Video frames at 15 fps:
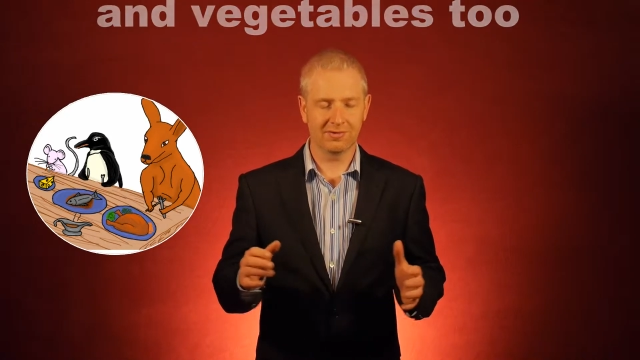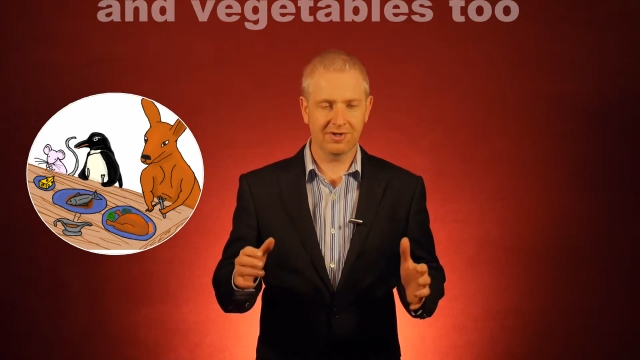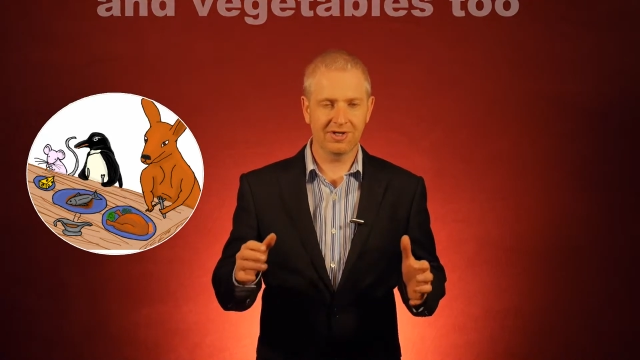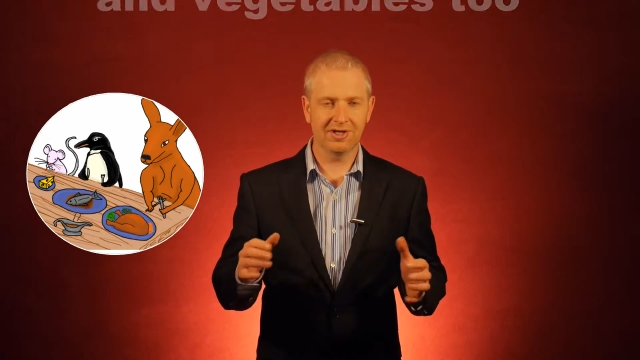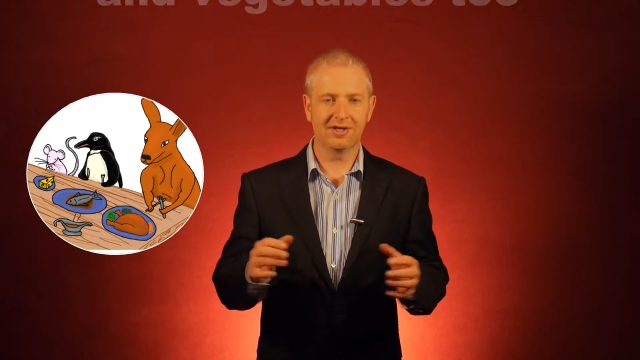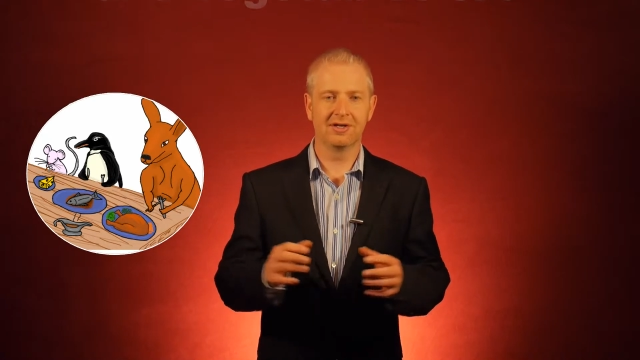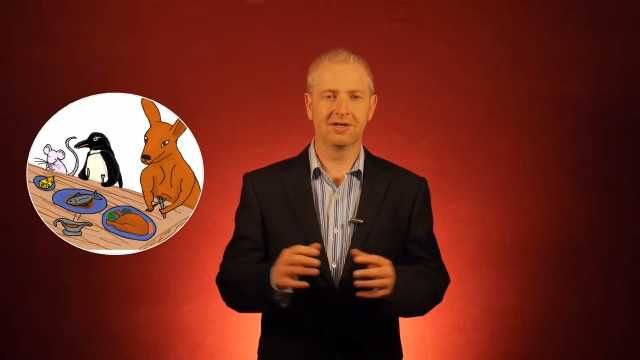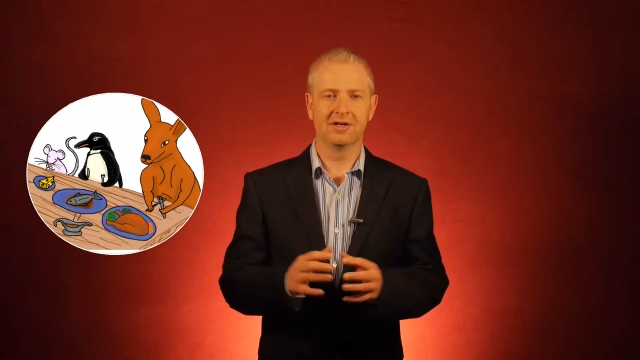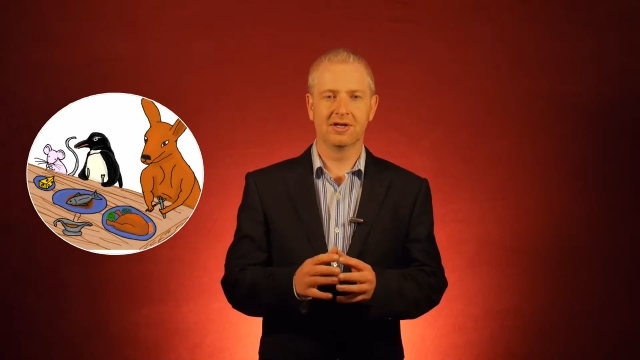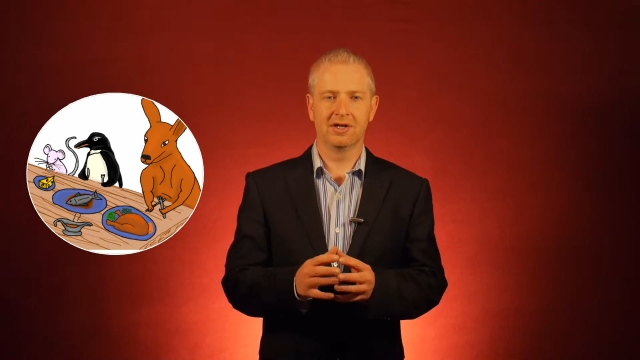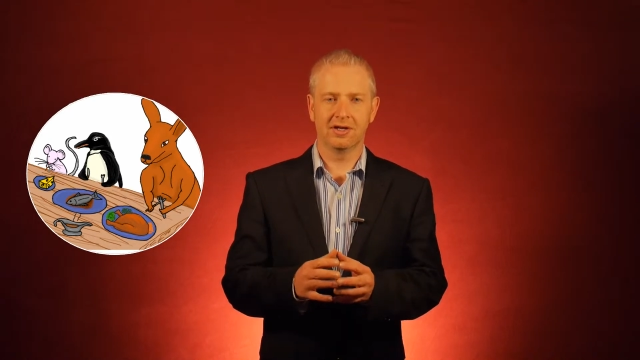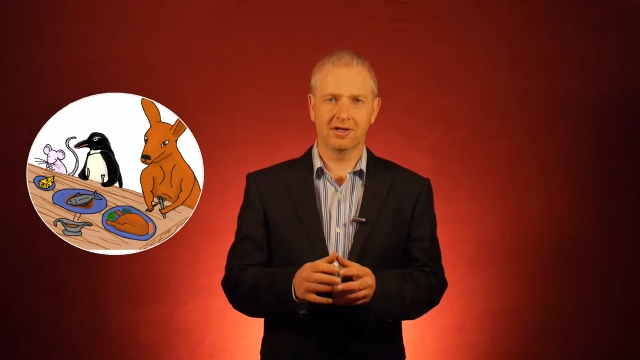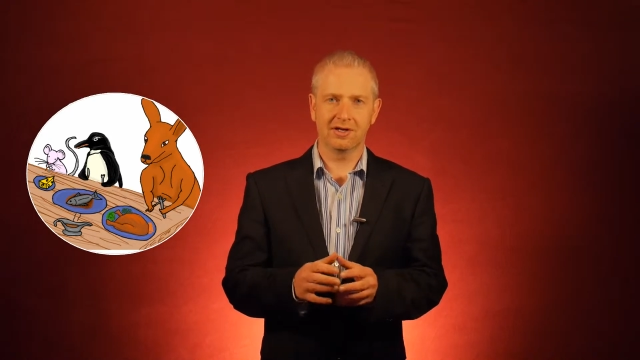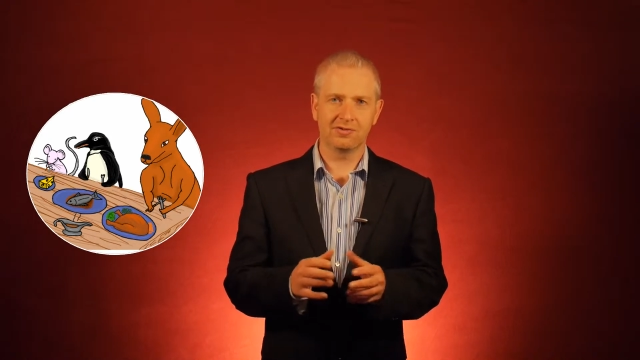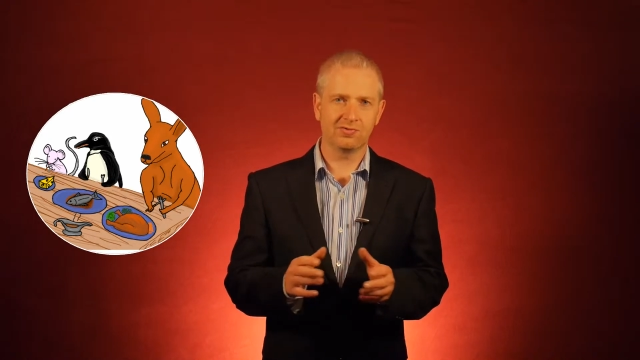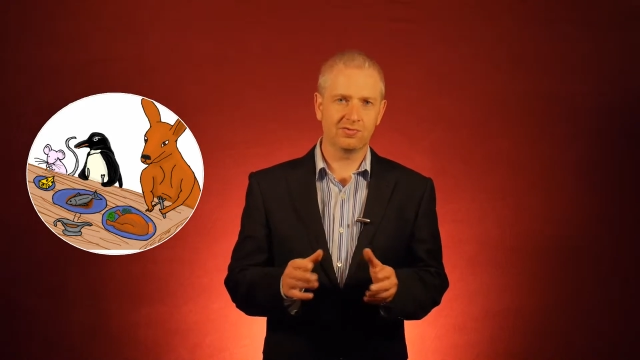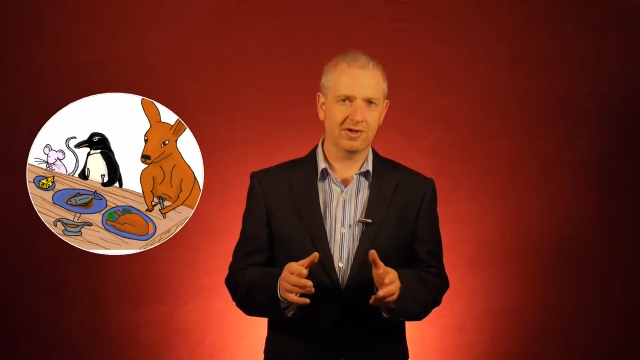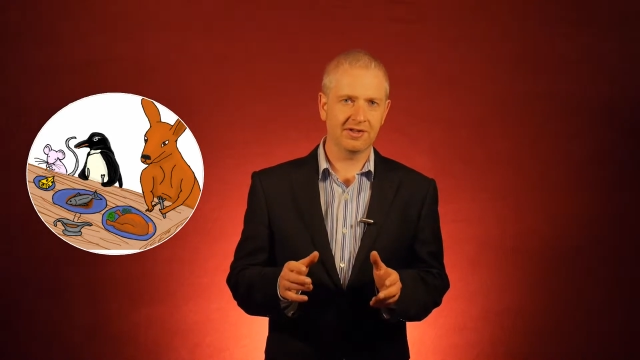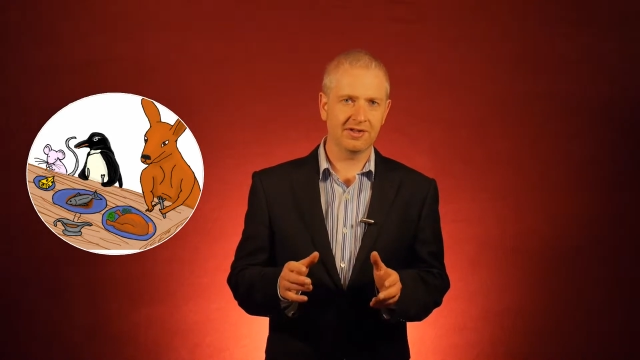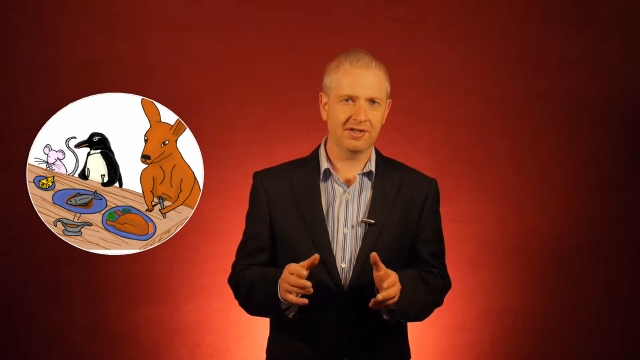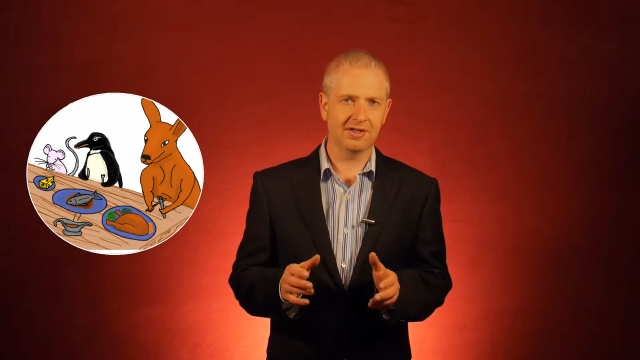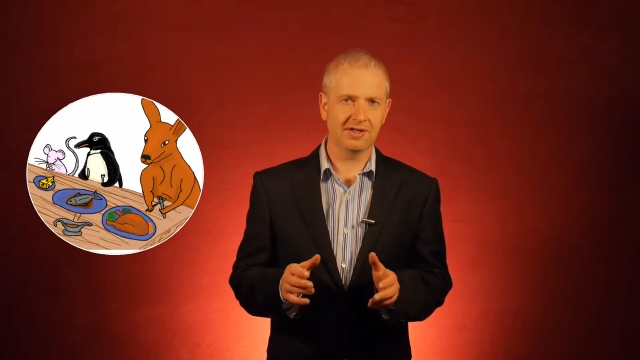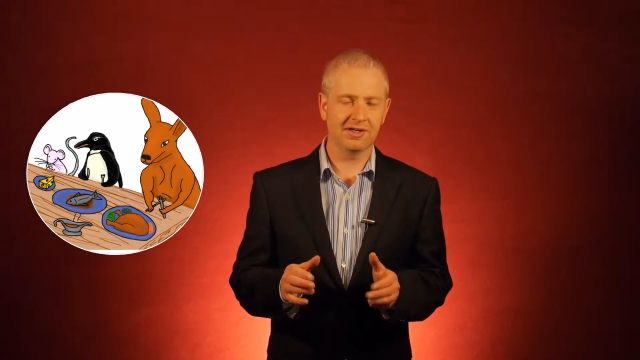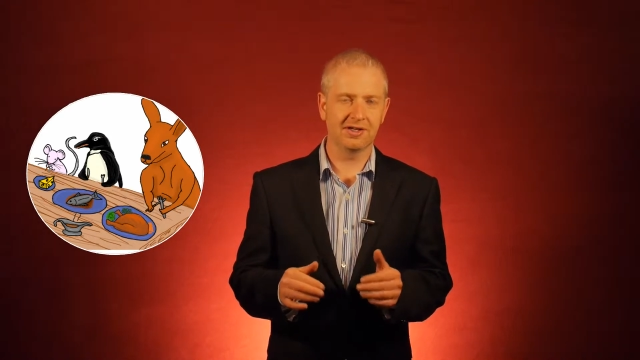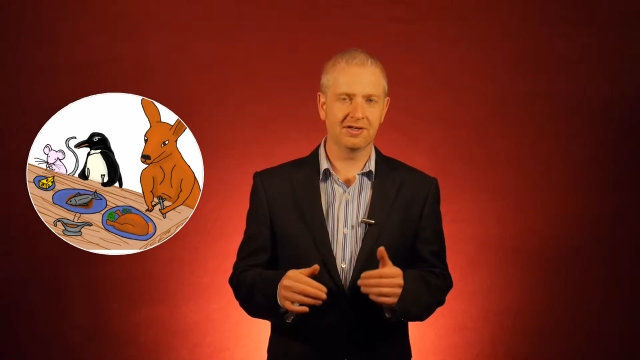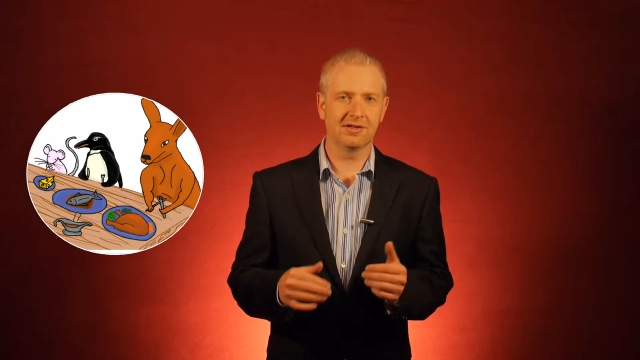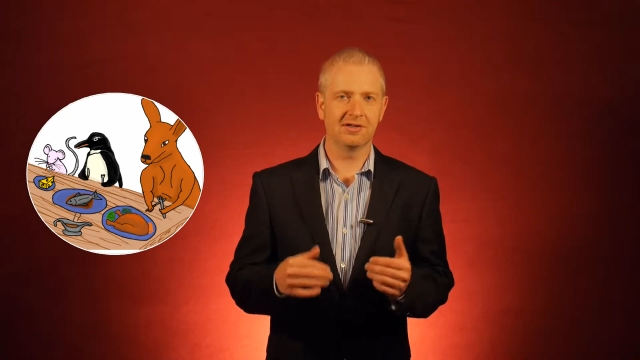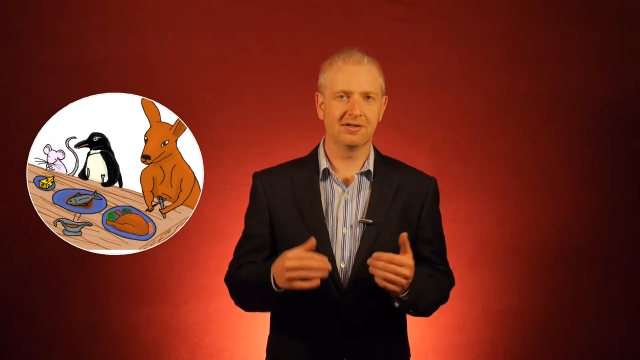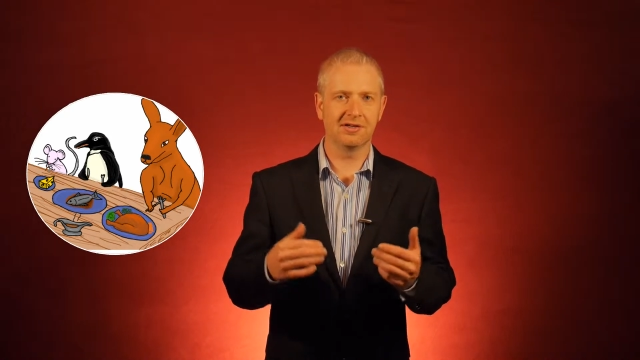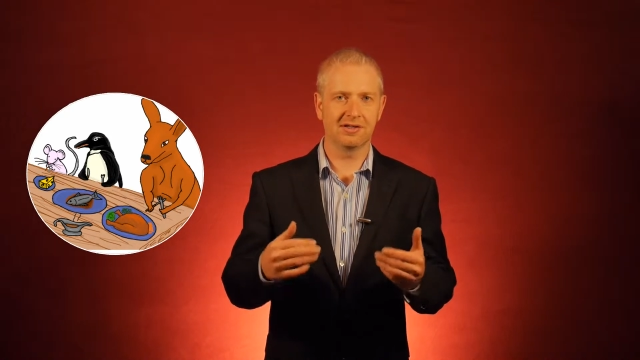Okay, let's try that
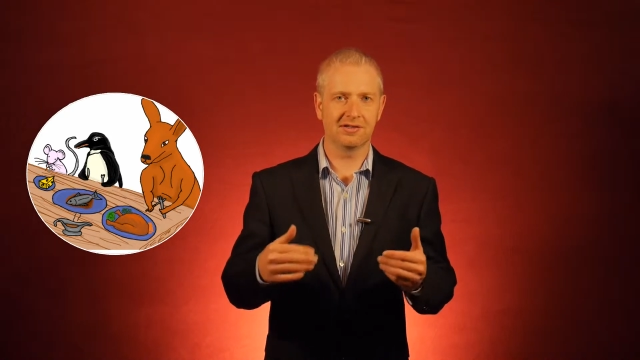again.